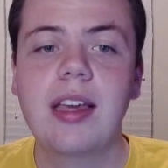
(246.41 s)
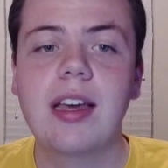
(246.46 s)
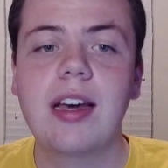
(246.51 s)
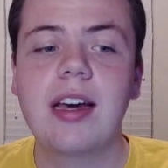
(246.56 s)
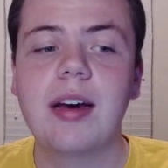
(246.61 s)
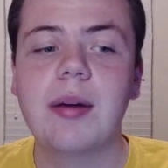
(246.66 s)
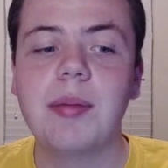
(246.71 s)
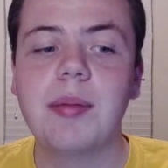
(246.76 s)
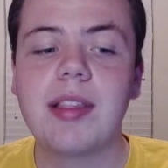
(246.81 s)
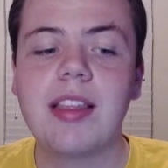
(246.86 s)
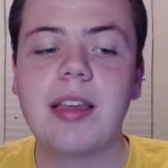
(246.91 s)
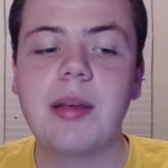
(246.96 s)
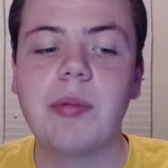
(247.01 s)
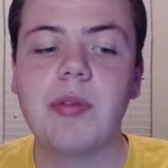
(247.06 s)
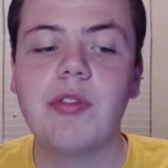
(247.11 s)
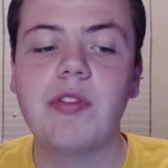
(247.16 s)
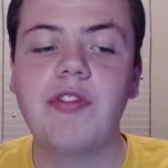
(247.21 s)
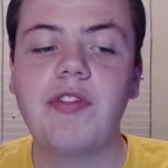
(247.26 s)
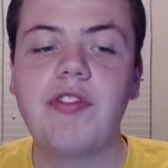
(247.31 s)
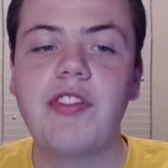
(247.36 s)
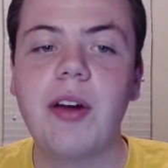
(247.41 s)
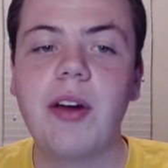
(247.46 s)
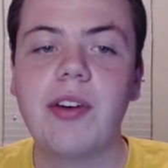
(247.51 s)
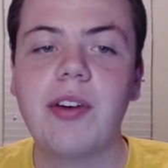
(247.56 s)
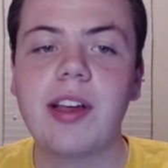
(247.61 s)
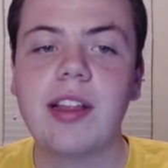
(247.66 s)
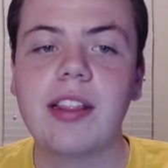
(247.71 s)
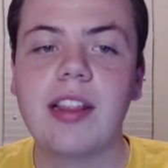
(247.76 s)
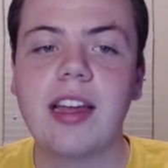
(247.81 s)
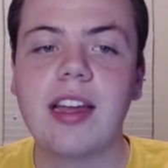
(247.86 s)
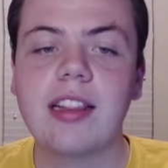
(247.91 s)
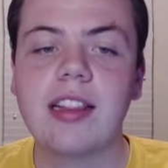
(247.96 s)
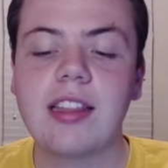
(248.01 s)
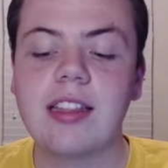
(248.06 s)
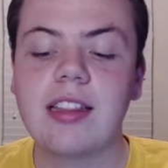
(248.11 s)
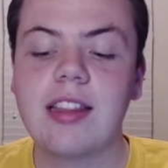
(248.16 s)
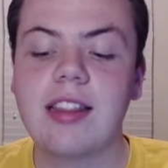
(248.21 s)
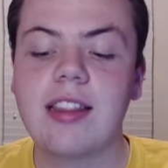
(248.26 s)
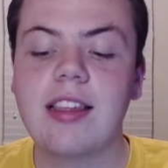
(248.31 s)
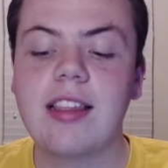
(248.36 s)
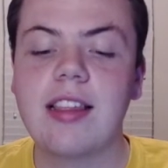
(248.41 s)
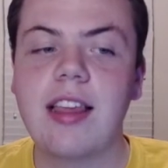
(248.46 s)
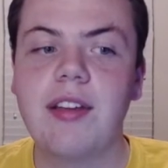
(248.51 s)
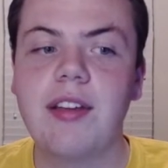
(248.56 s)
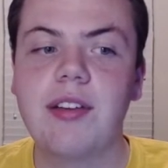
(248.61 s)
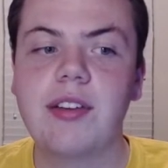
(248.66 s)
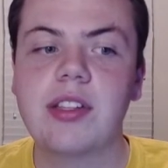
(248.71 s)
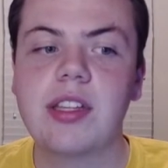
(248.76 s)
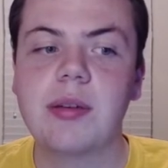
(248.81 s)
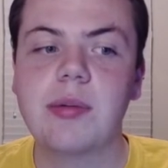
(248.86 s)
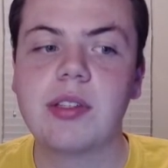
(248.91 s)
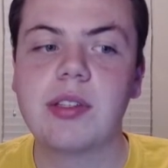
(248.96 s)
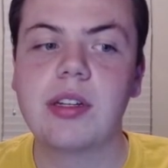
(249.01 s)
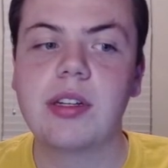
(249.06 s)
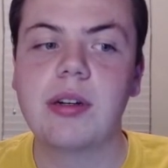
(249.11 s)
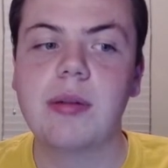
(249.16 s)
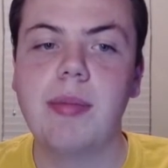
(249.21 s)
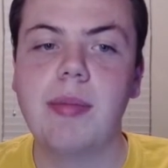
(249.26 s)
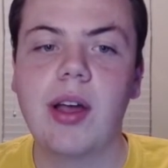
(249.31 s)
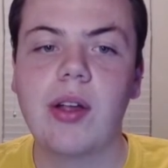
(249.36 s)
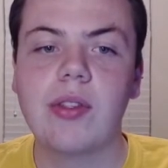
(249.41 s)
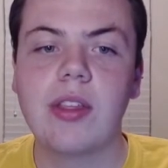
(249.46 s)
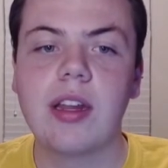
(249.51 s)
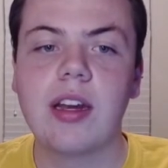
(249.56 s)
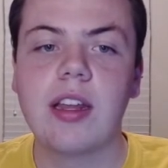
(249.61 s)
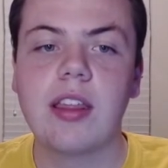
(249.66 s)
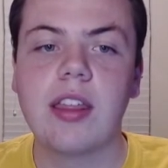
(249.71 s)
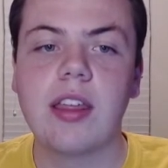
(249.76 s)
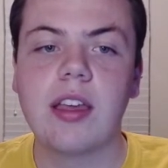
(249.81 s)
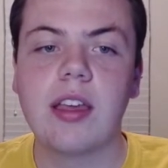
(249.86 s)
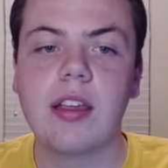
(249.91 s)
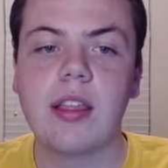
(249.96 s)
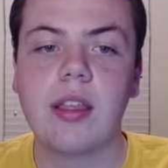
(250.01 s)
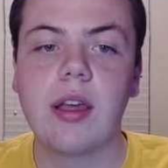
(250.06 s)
um, it seems very unlikely that the Xavier team is going to mount anything.